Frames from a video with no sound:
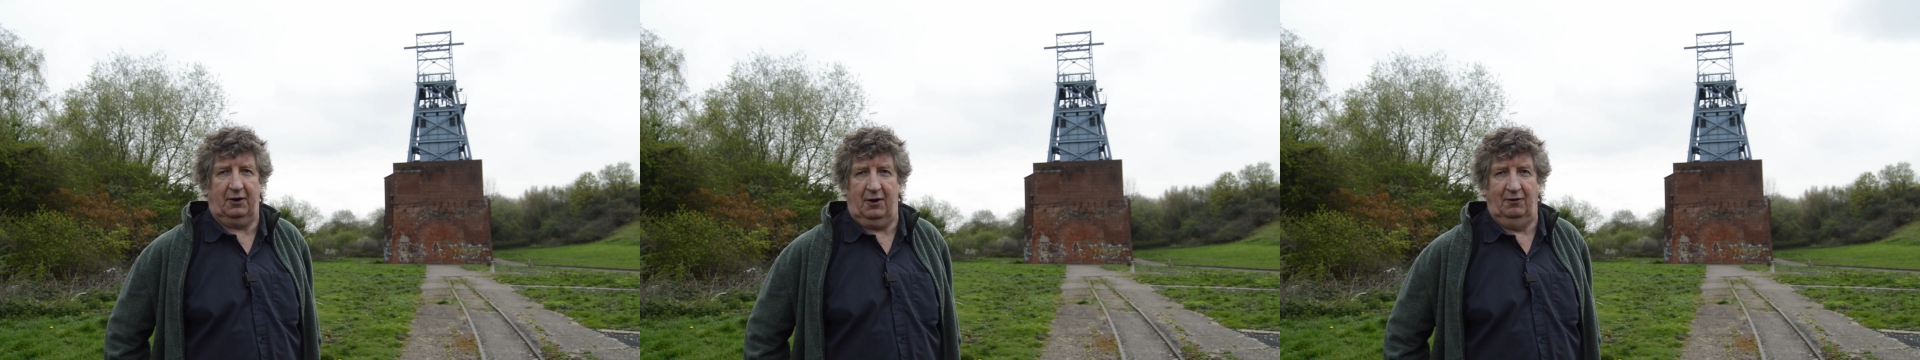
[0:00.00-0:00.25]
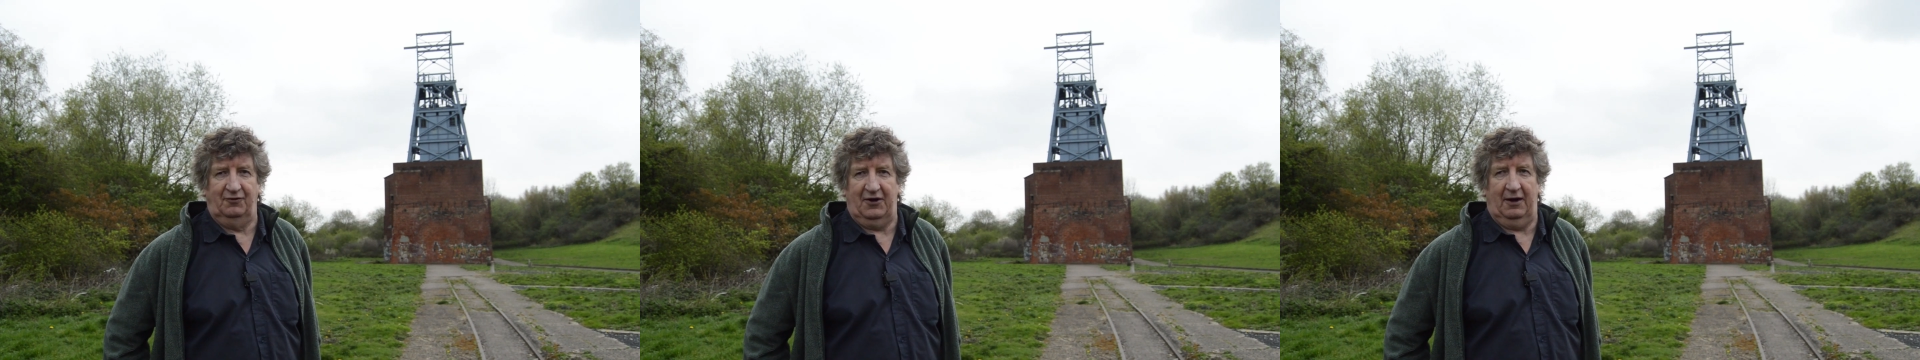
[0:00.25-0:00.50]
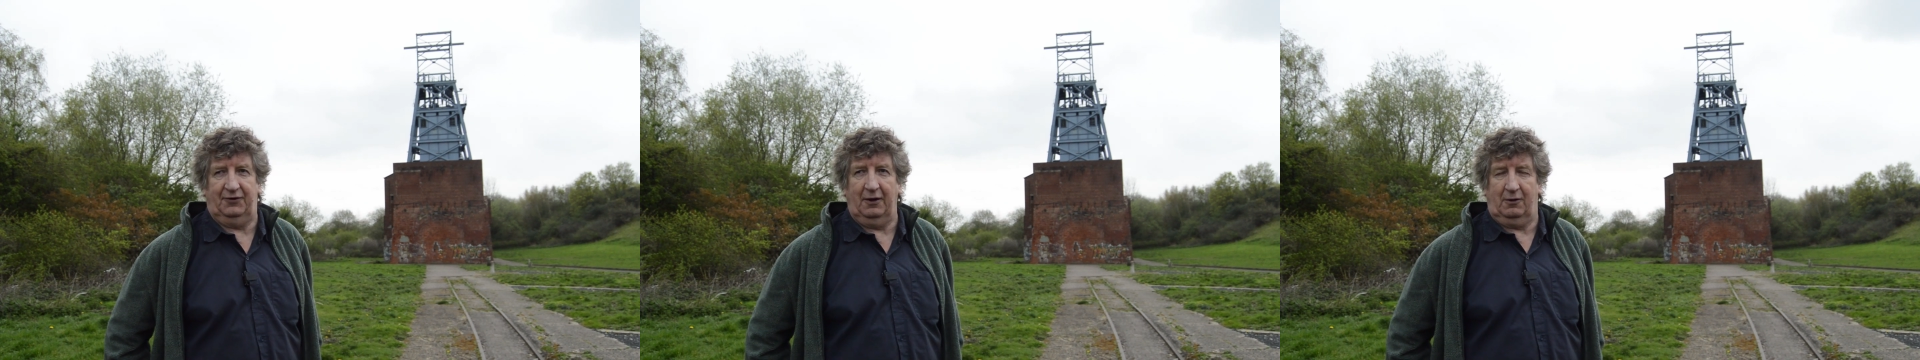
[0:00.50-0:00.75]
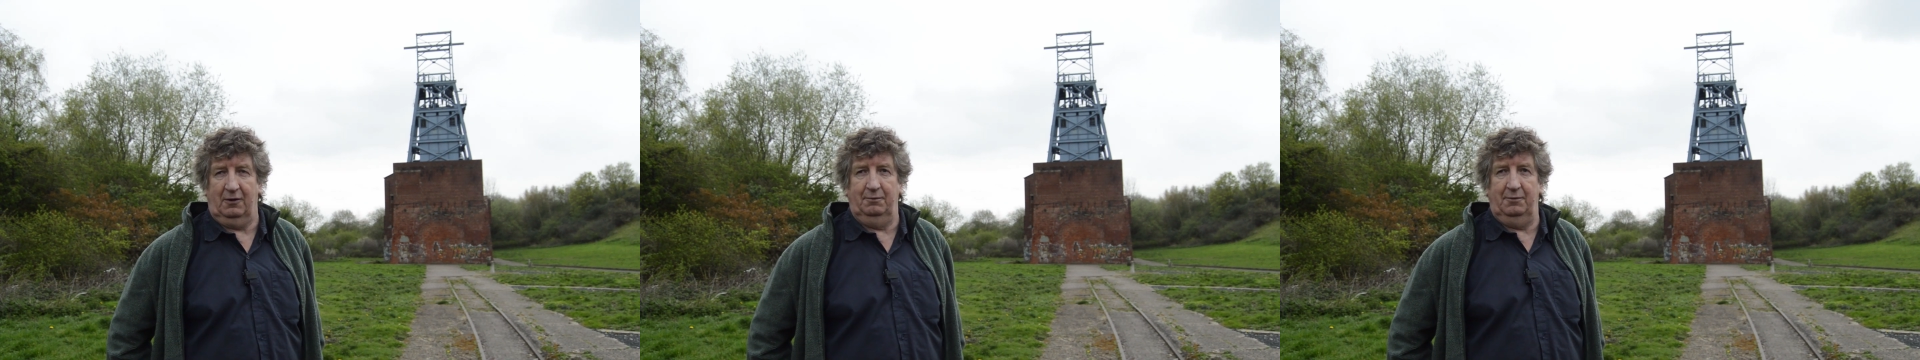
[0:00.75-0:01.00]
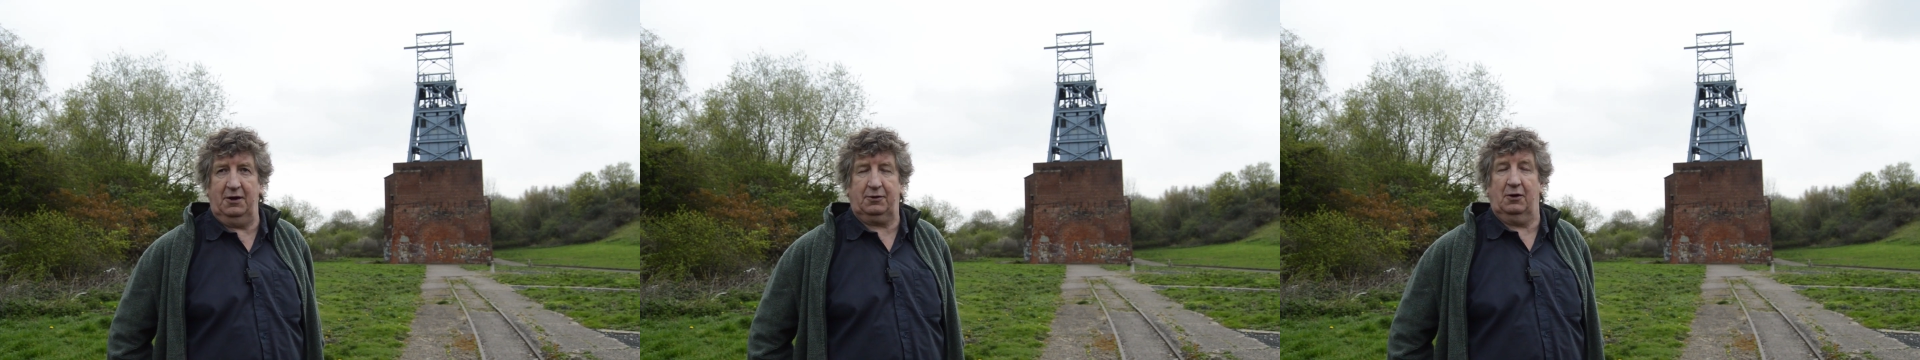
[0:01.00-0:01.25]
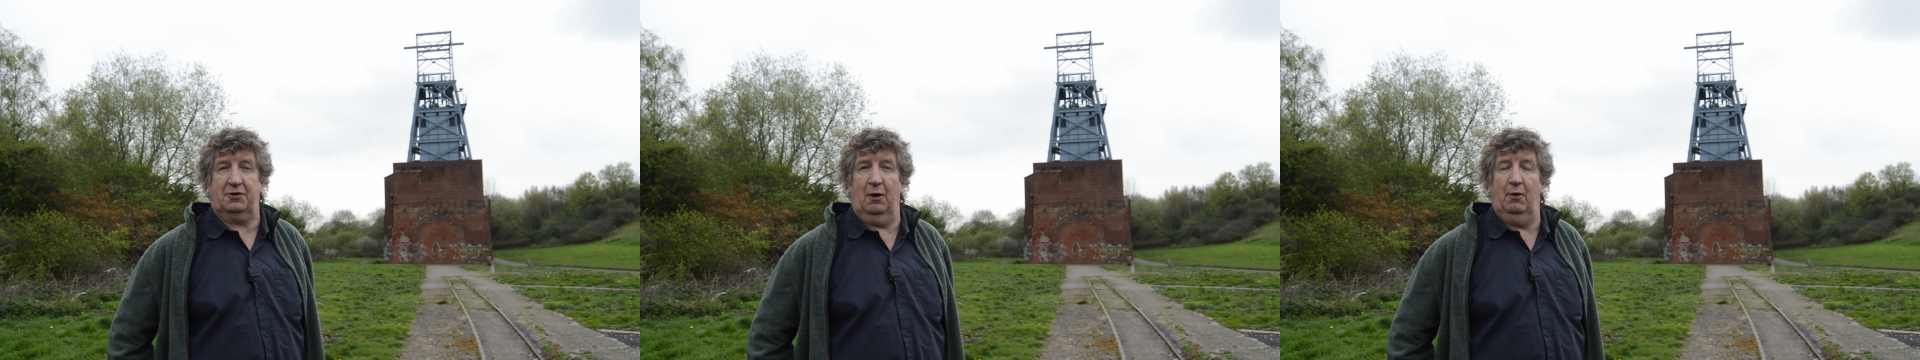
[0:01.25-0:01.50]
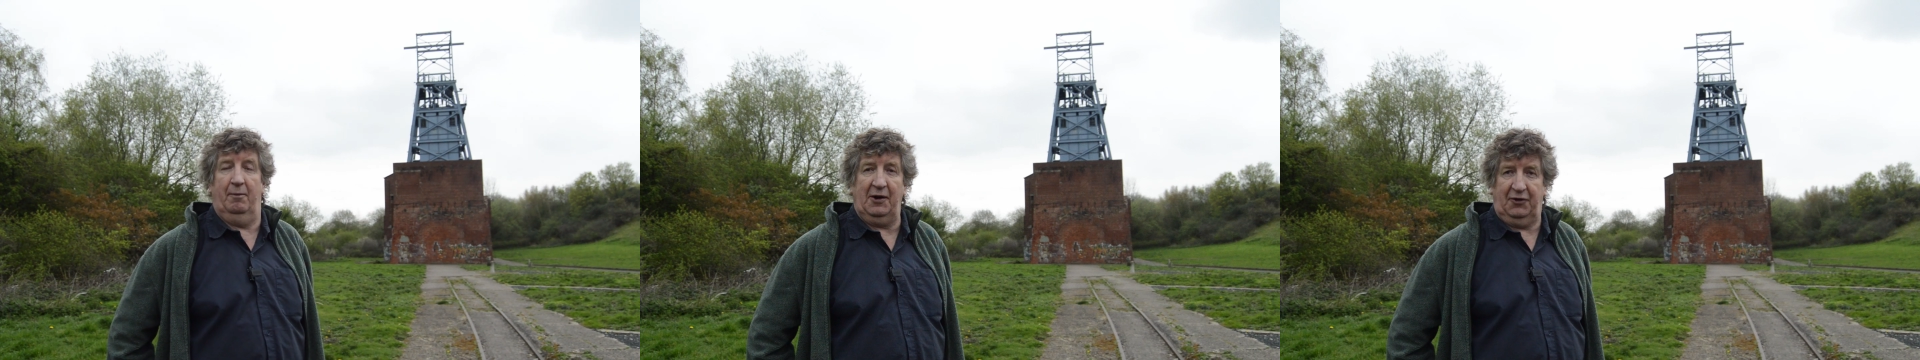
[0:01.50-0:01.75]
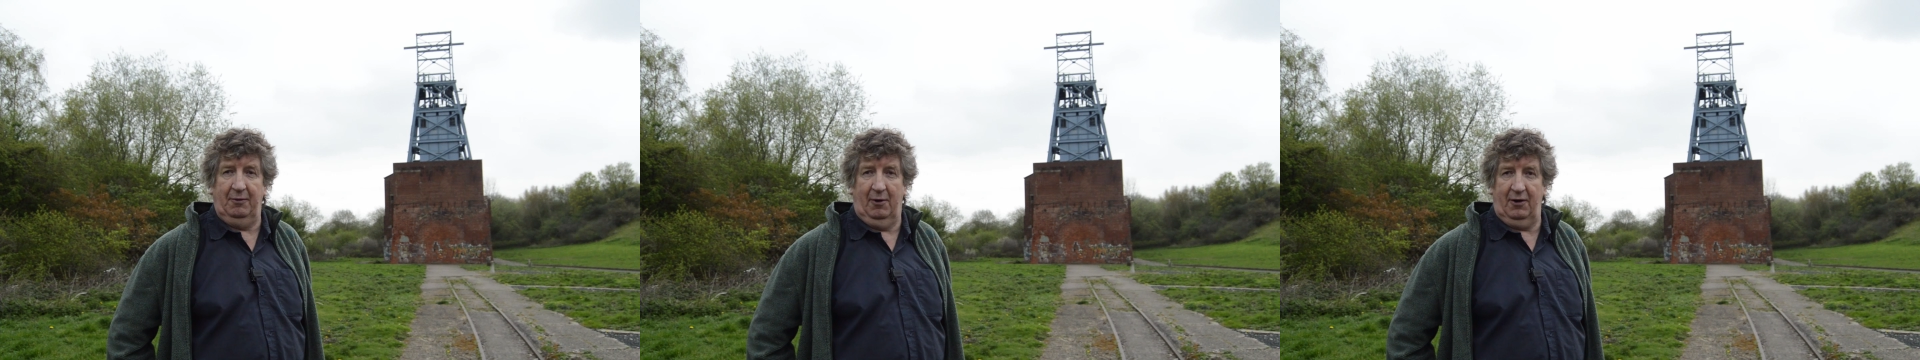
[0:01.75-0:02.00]
contracting companies because it were
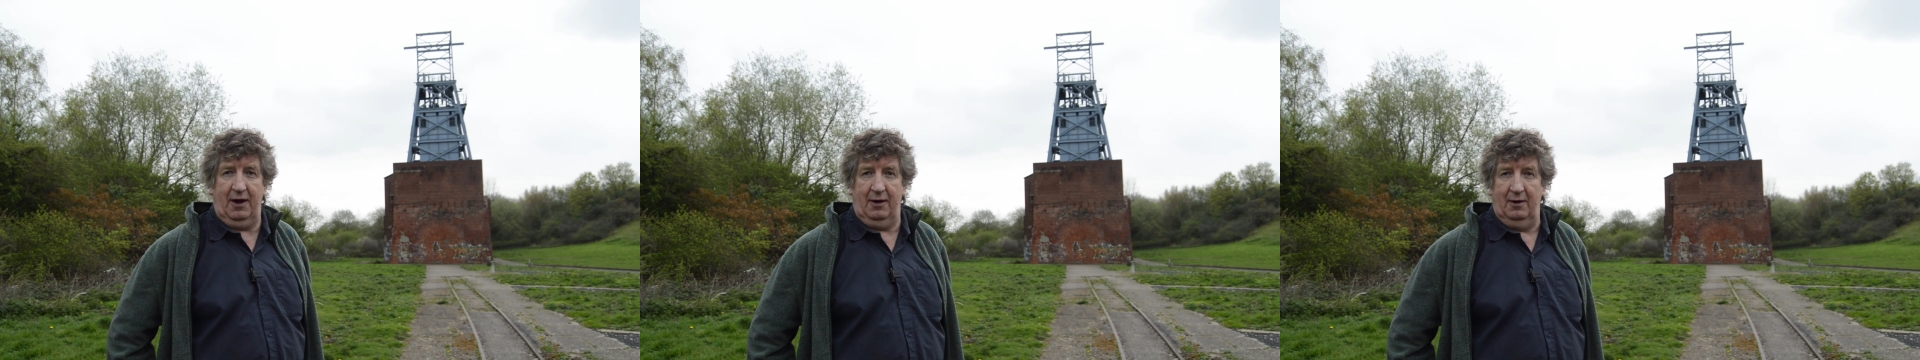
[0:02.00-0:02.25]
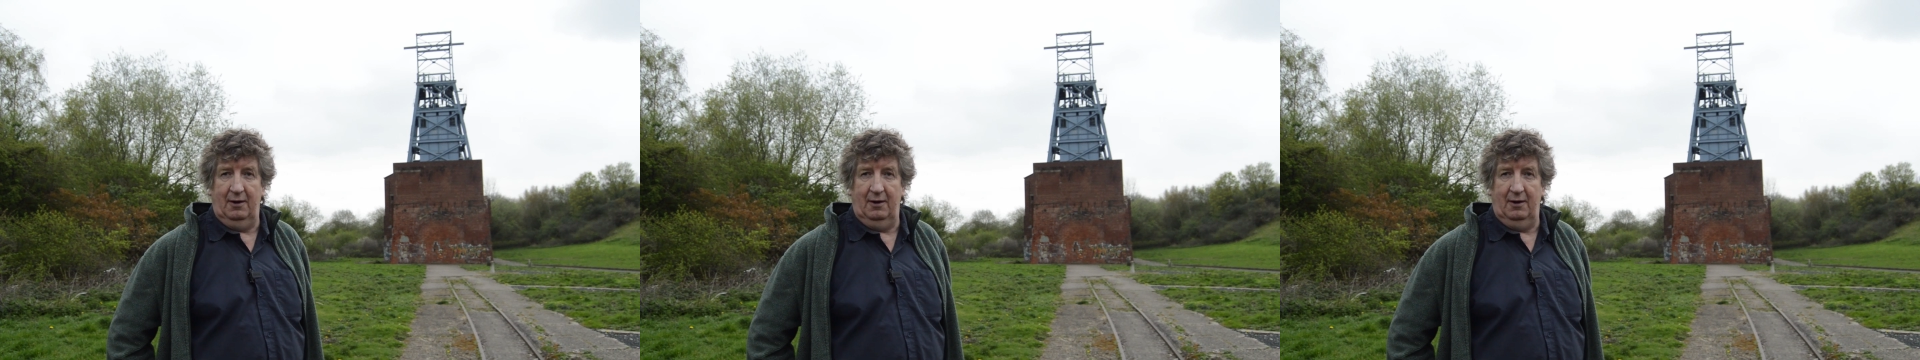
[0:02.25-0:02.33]
better money.